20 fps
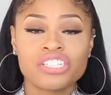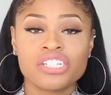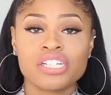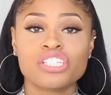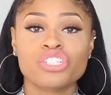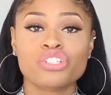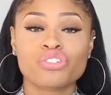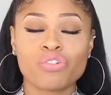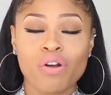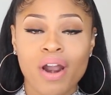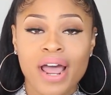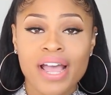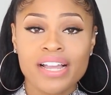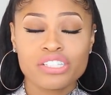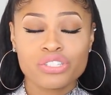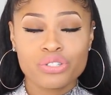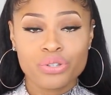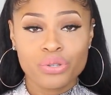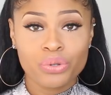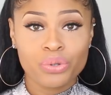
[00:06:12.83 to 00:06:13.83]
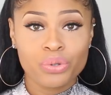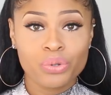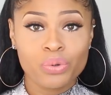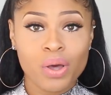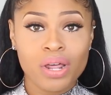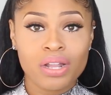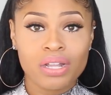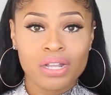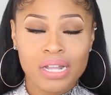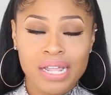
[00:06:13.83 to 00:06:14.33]
Just try to
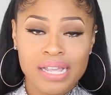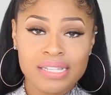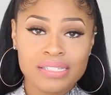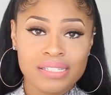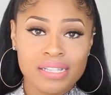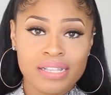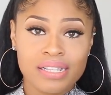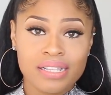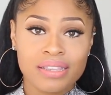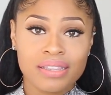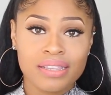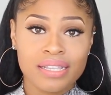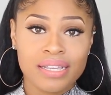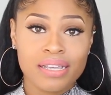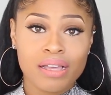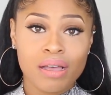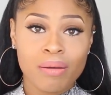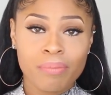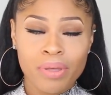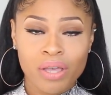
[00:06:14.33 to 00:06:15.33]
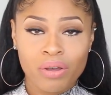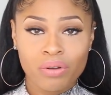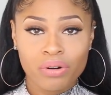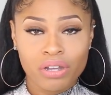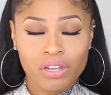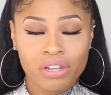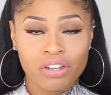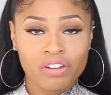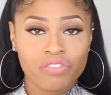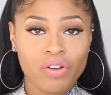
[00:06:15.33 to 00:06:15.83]
lessen the
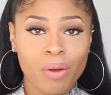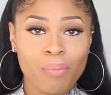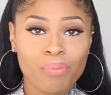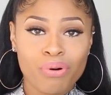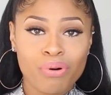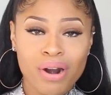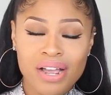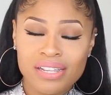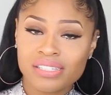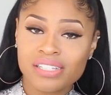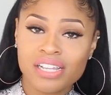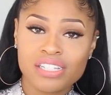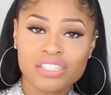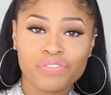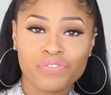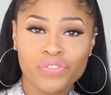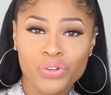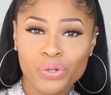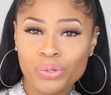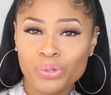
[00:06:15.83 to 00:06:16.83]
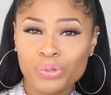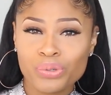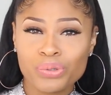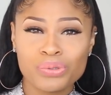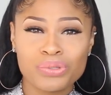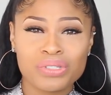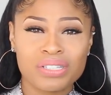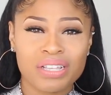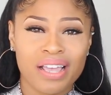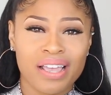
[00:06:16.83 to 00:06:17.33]
amount of processed
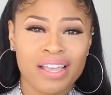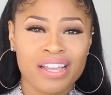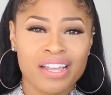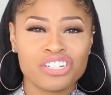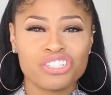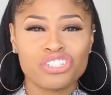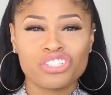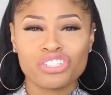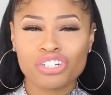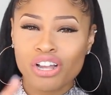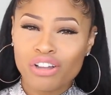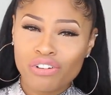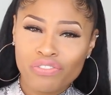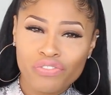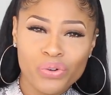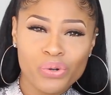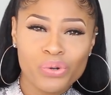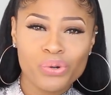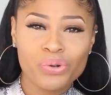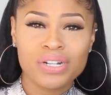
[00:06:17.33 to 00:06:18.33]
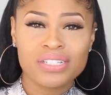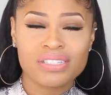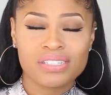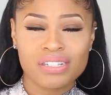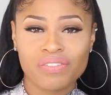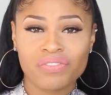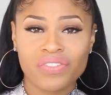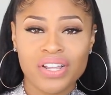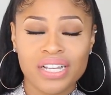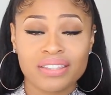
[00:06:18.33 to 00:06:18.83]
foods and junk food and
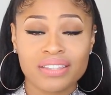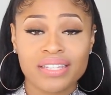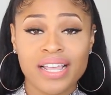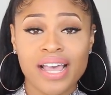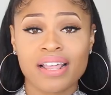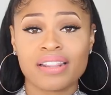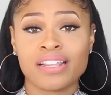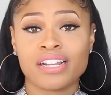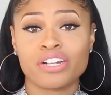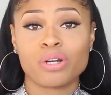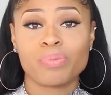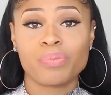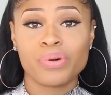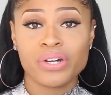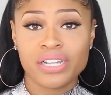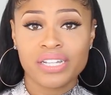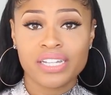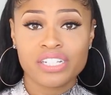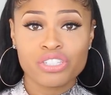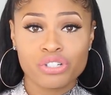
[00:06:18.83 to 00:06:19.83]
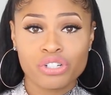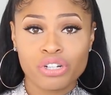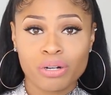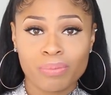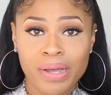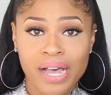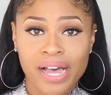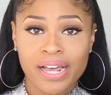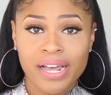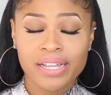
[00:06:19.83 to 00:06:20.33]
stuff like that that you're putting into
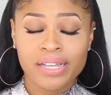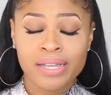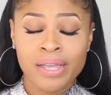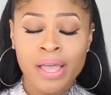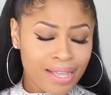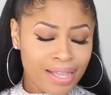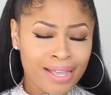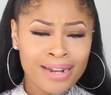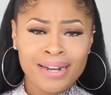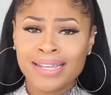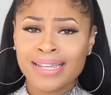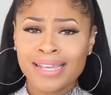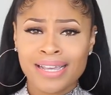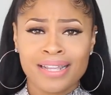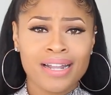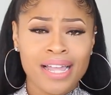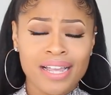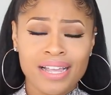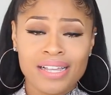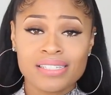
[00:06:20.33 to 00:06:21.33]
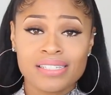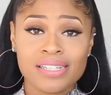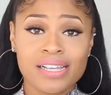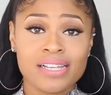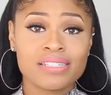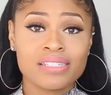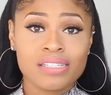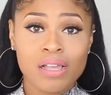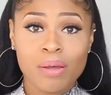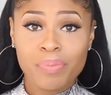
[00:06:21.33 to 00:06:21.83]
your body. And again, like I
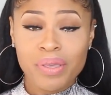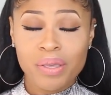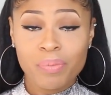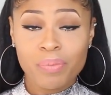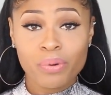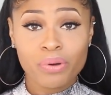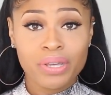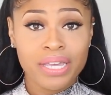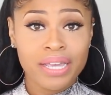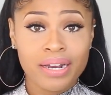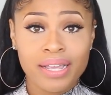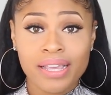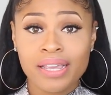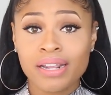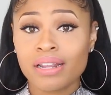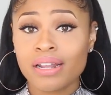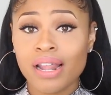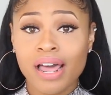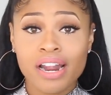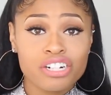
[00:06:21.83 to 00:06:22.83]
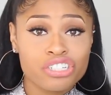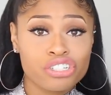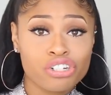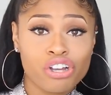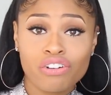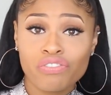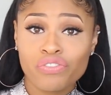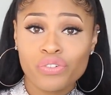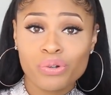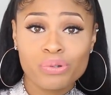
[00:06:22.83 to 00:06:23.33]
said, some people can eat a lot of
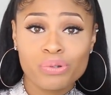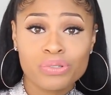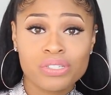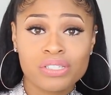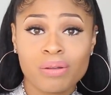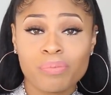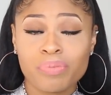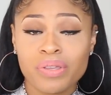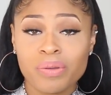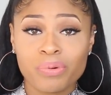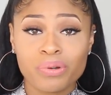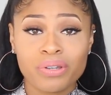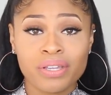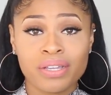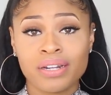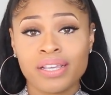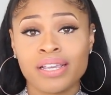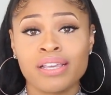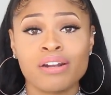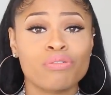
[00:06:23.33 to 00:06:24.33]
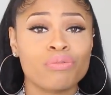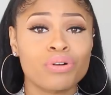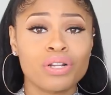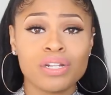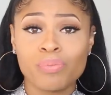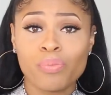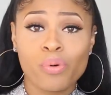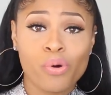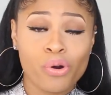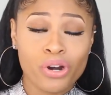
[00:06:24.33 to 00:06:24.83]
junk food, some people can eat a
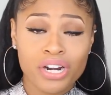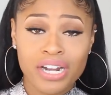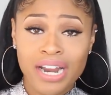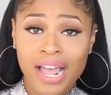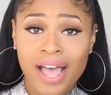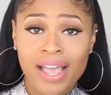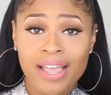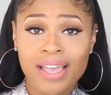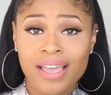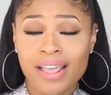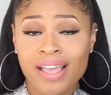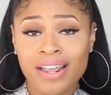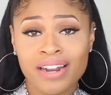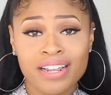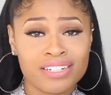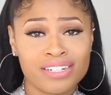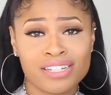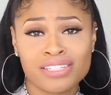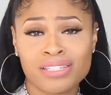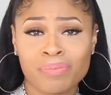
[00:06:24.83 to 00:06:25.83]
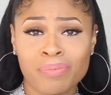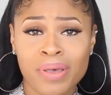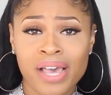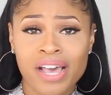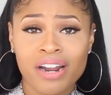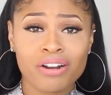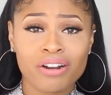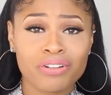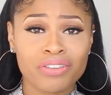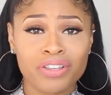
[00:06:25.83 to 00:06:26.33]
really poor diet and it doesn't
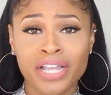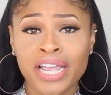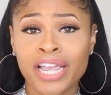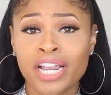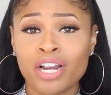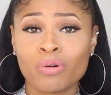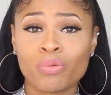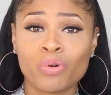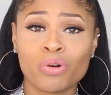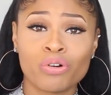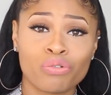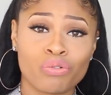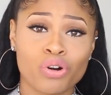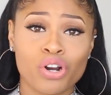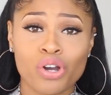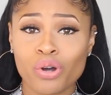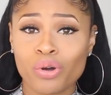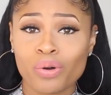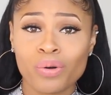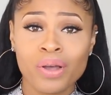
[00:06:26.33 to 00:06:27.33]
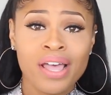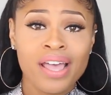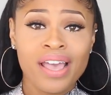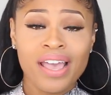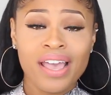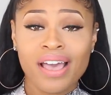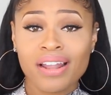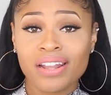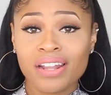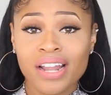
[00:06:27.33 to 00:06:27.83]
matter, their hair will grow
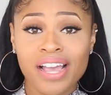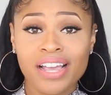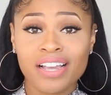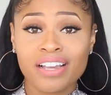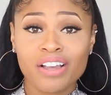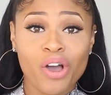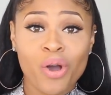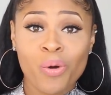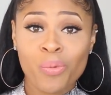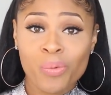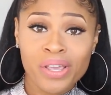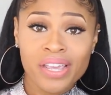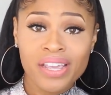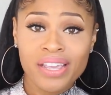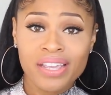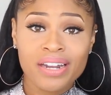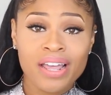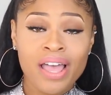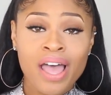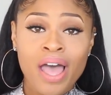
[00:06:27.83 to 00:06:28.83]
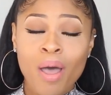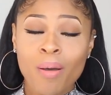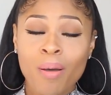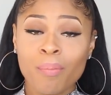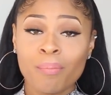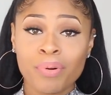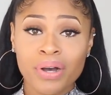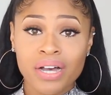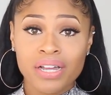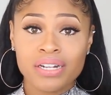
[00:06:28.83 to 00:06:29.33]
like a weed.
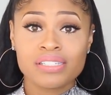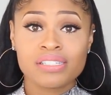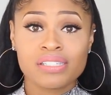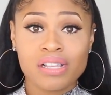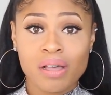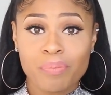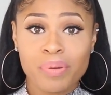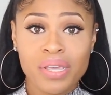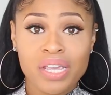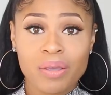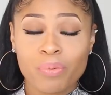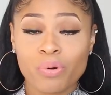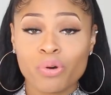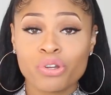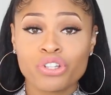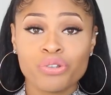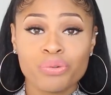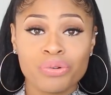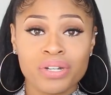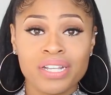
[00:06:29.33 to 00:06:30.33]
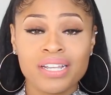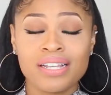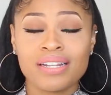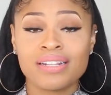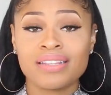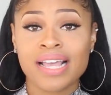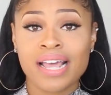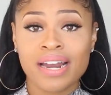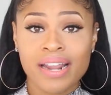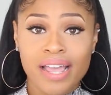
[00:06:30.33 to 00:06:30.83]
But some people, you
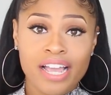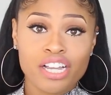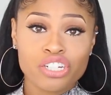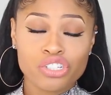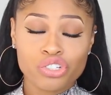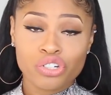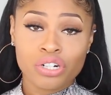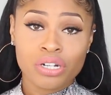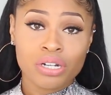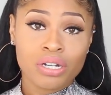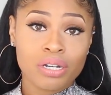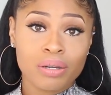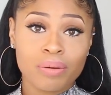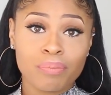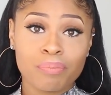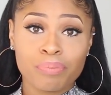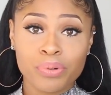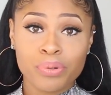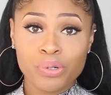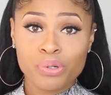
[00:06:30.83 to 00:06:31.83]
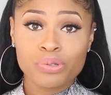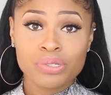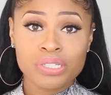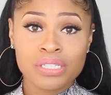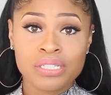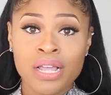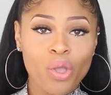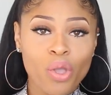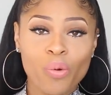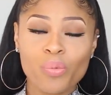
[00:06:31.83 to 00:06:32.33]
need that extra
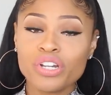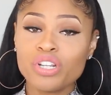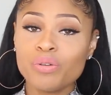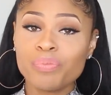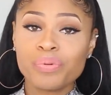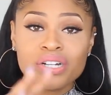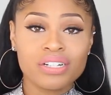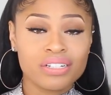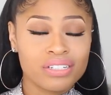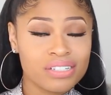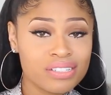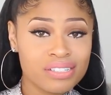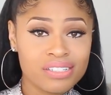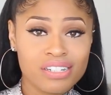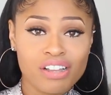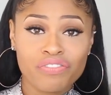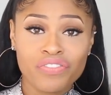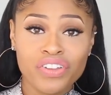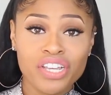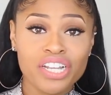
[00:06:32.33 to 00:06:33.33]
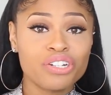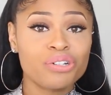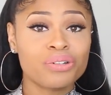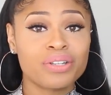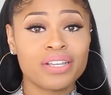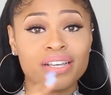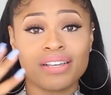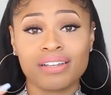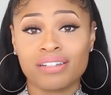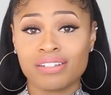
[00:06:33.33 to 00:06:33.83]
boost. When you put good stuff in,
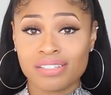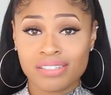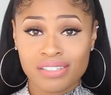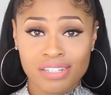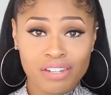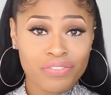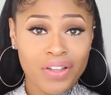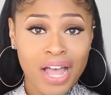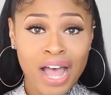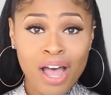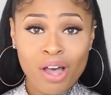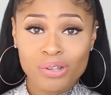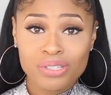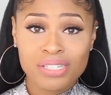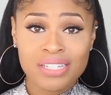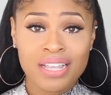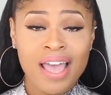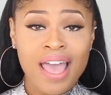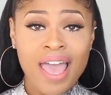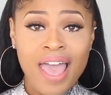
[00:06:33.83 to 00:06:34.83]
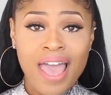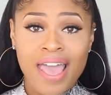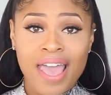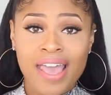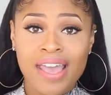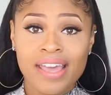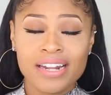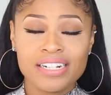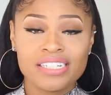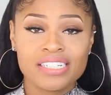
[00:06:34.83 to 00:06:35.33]
you get good stuff out,
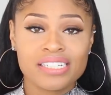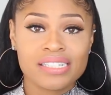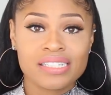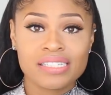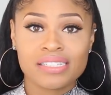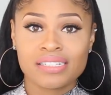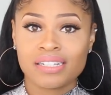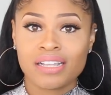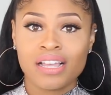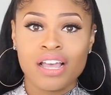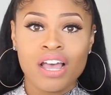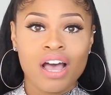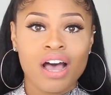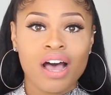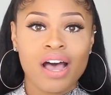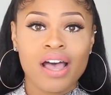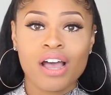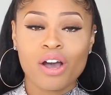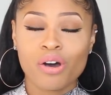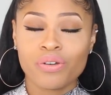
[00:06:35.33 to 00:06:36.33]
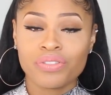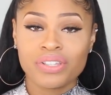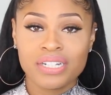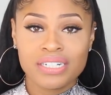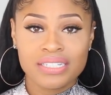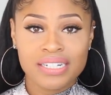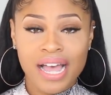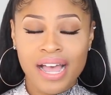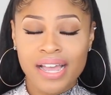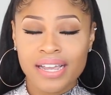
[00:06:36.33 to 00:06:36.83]
and a
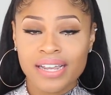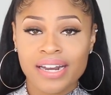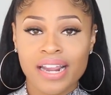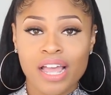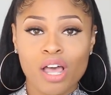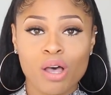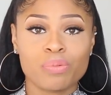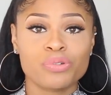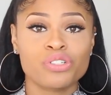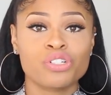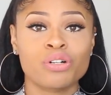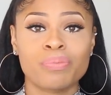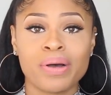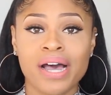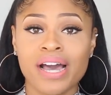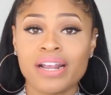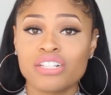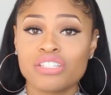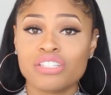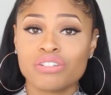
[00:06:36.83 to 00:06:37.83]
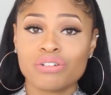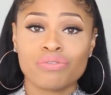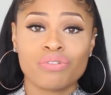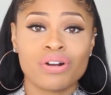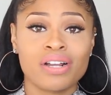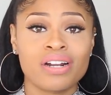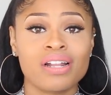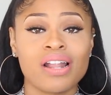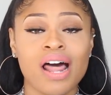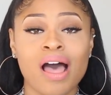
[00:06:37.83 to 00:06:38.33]
healthy diet helps your body to
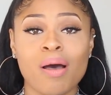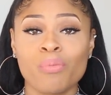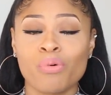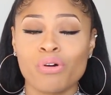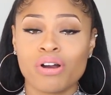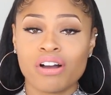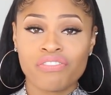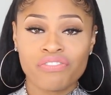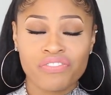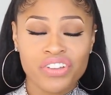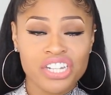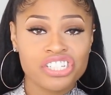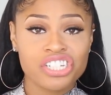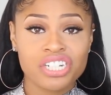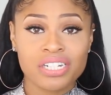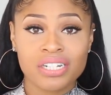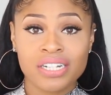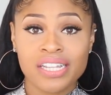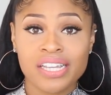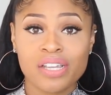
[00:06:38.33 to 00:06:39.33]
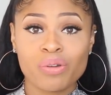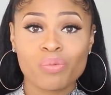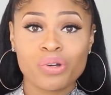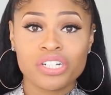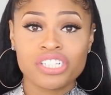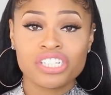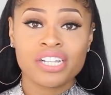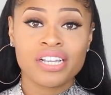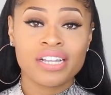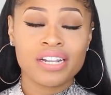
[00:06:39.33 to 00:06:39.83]
run a lot more efficiently,
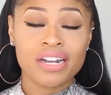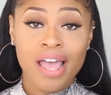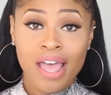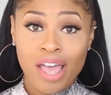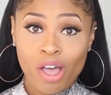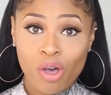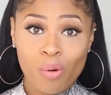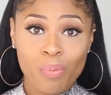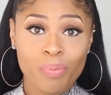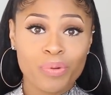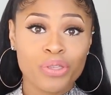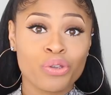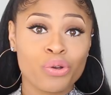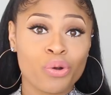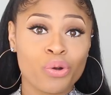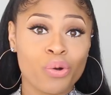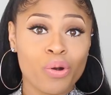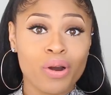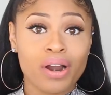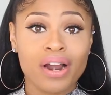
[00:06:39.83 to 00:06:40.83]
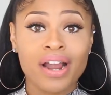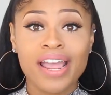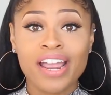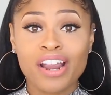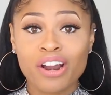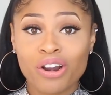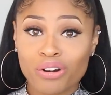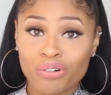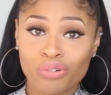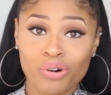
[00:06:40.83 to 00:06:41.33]
which can help your
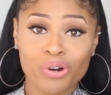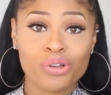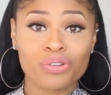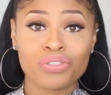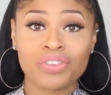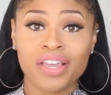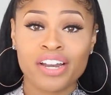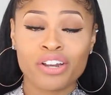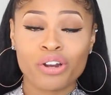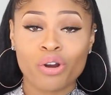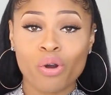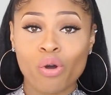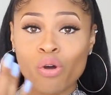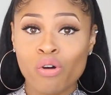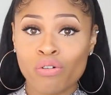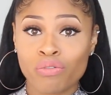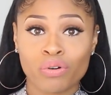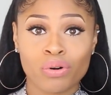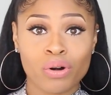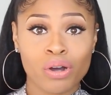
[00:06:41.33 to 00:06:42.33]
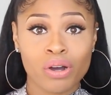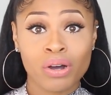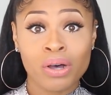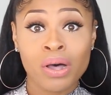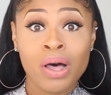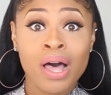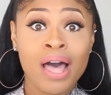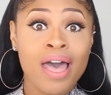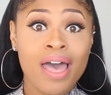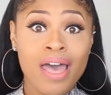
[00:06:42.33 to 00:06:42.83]
hair growth and your
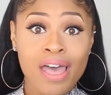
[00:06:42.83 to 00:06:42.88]
overall